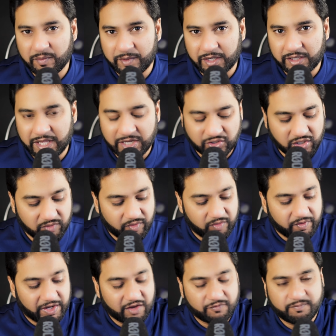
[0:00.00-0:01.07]
in a nation where
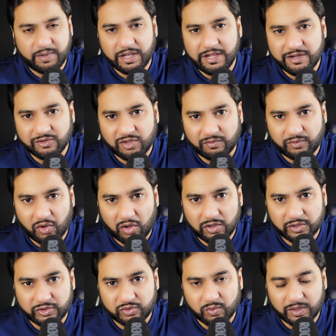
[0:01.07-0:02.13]
we give billions of
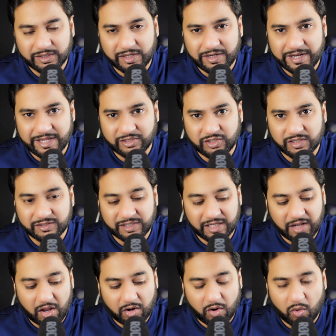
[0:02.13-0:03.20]
dollars to other nations
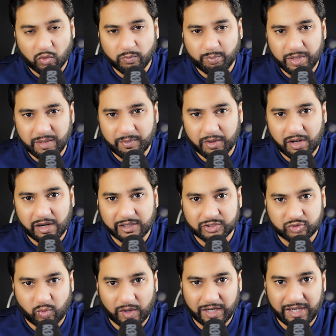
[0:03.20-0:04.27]
and our own people are
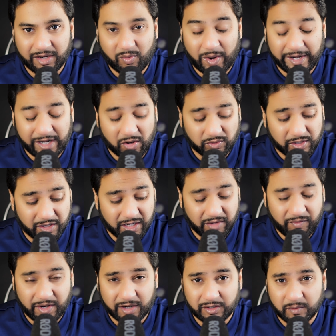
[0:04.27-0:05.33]
struggling right now. They're
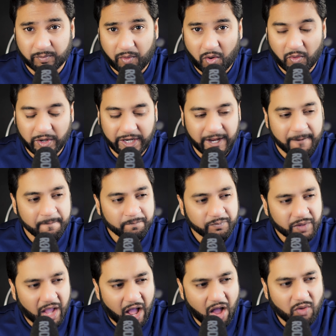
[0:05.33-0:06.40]
living under poverty.
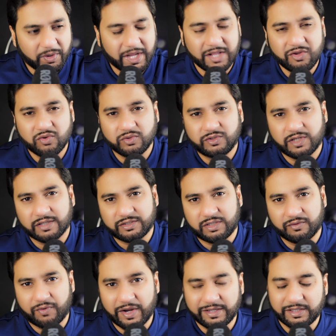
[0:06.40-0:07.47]
How can you
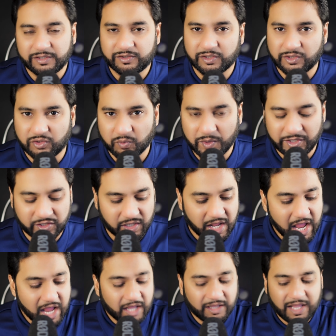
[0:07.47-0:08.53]
justify this
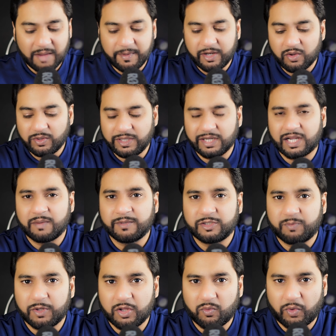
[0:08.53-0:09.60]
situation? Let me know in the
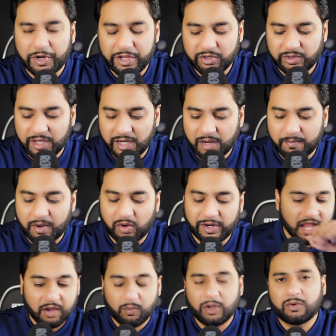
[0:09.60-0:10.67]
comments below what do you think
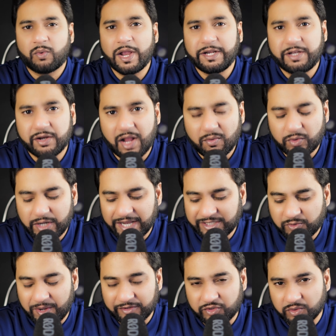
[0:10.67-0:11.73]
about it. Well, right here, I would like
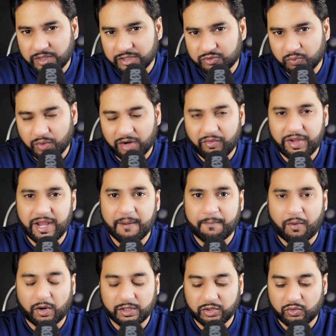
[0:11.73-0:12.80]
to ask you this very
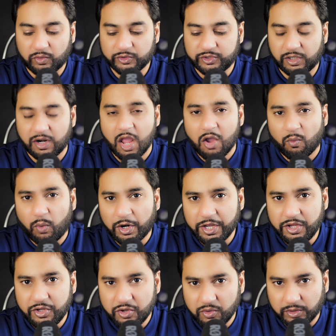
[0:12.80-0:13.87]
important question. What
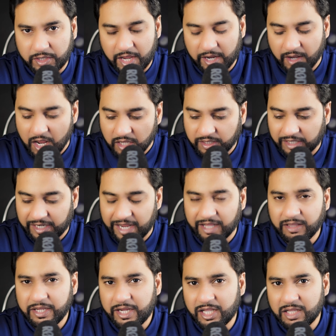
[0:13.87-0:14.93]
do you think? That
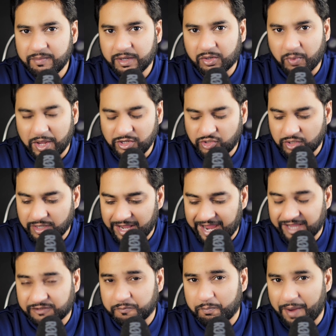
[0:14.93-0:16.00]
illegal immigration
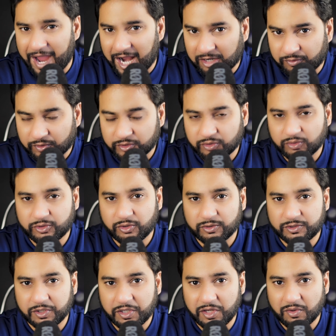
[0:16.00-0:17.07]
is bad for
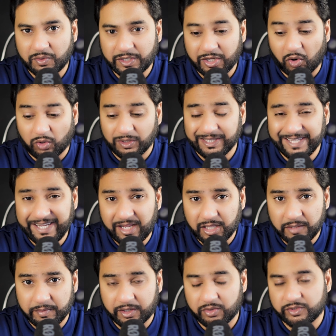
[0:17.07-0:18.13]
social security or
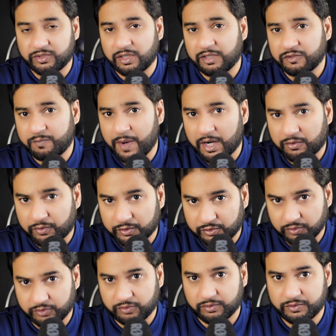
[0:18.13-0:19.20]
legal immigration is bad for
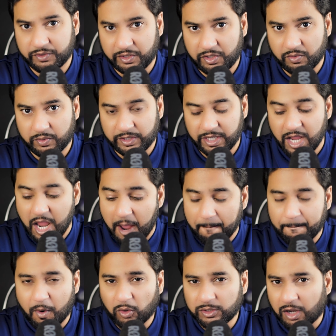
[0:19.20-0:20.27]
social security?
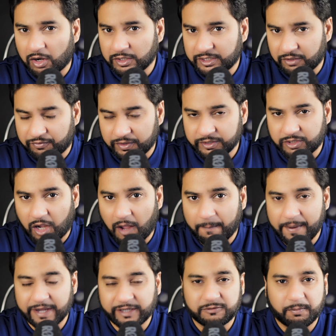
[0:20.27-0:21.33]
Both are different
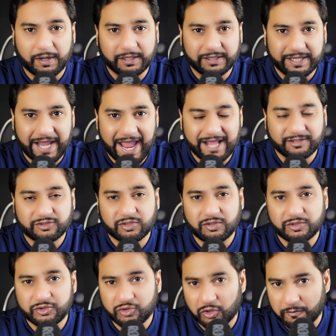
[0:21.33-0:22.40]
topics, but the
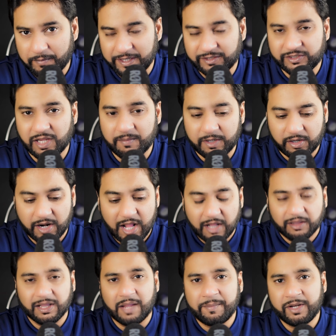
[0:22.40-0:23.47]
answer should be similar let me